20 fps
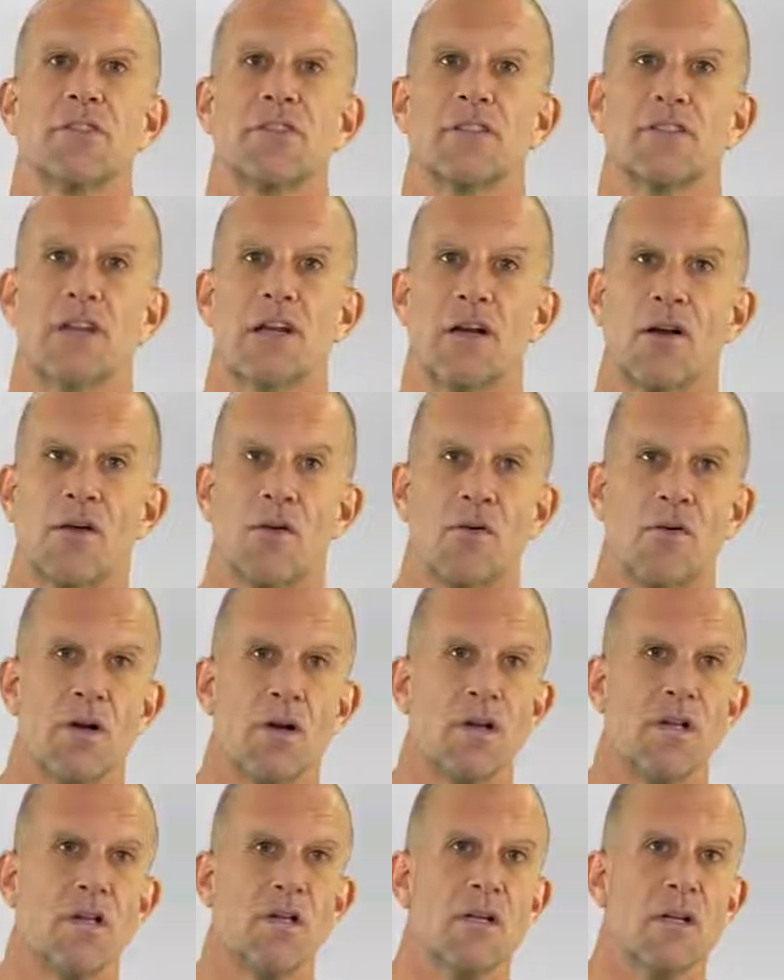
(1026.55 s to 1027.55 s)
So
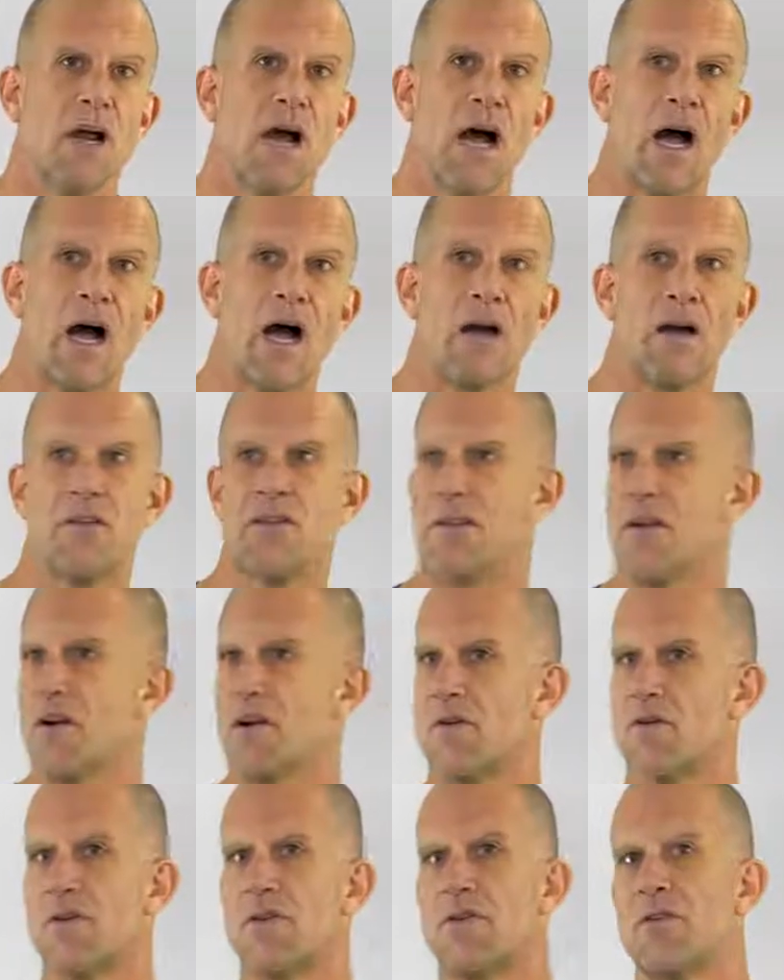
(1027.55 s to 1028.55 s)
uh, you
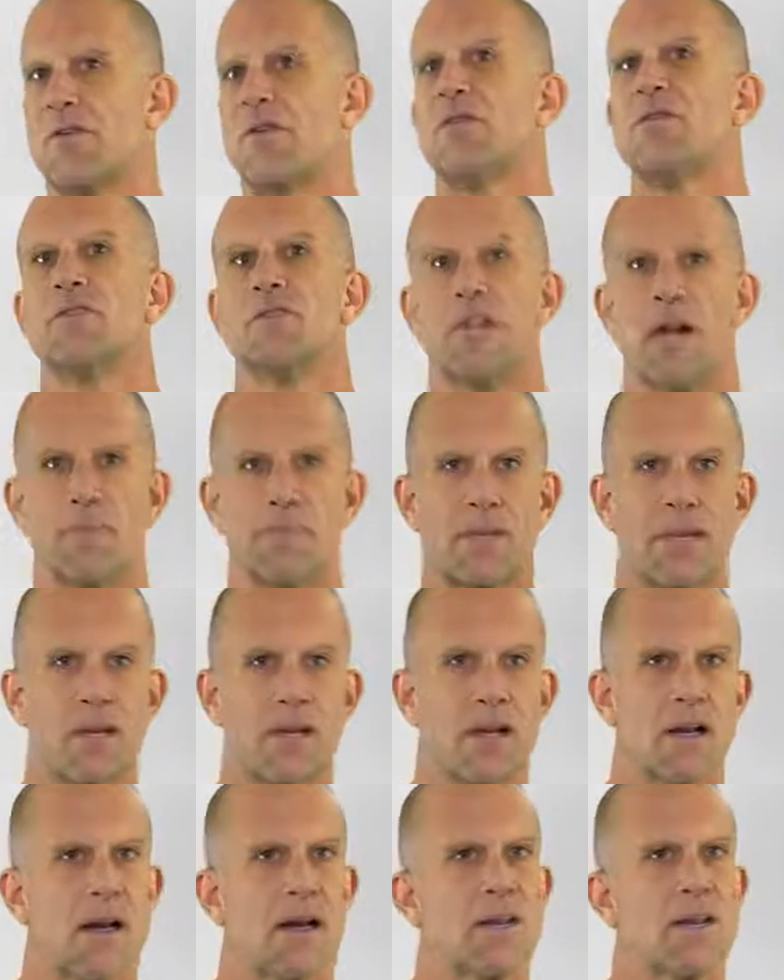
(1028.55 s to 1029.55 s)
know do
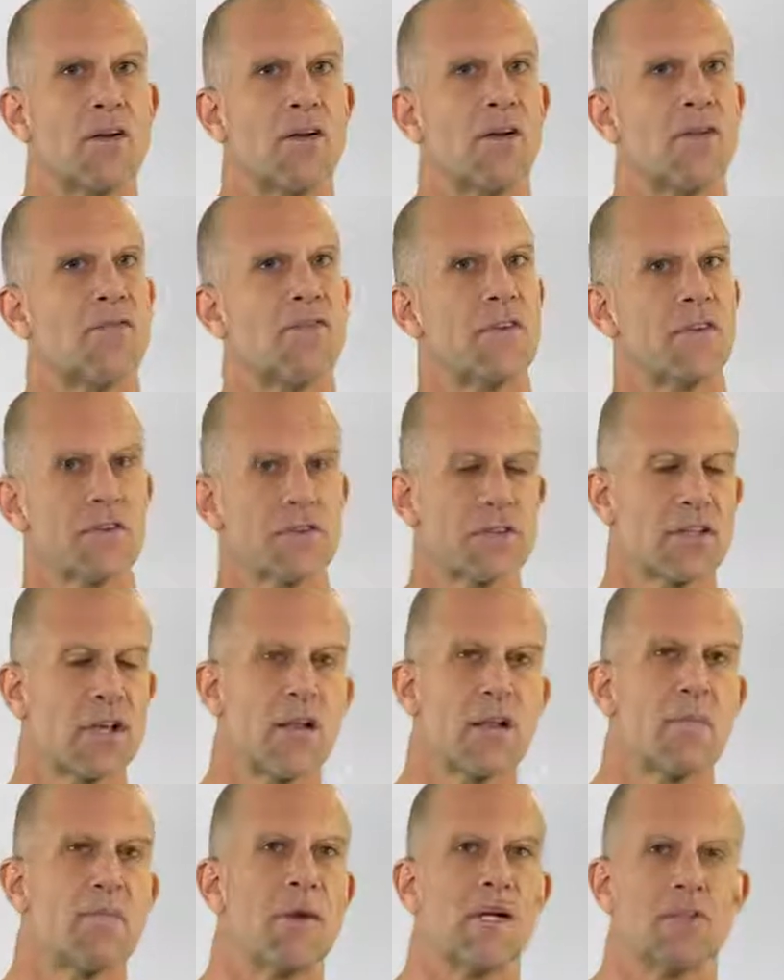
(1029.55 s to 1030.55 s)
something uh, you know a fuel
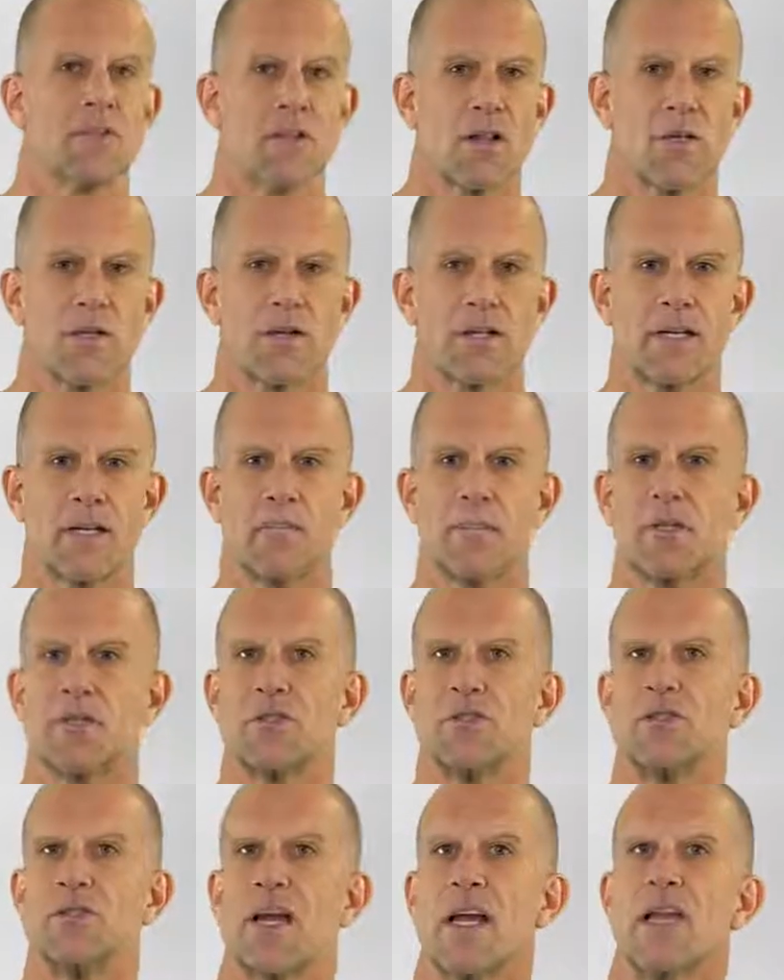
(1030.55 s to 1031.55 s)
cell at much lower
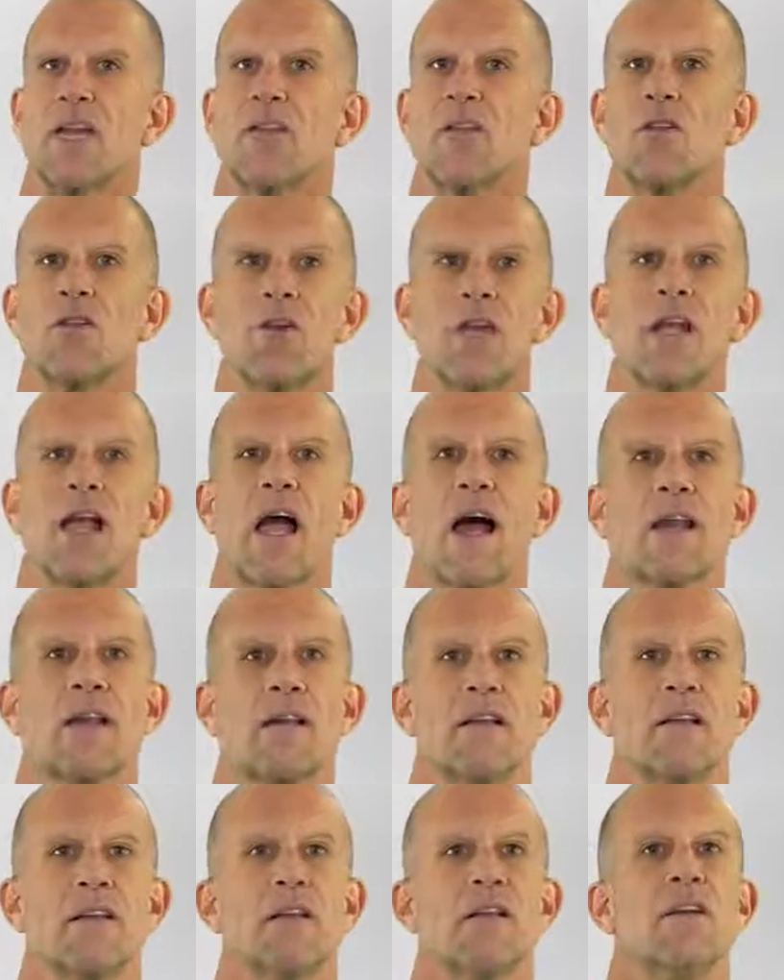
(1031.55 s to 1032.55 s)
temperatures and look at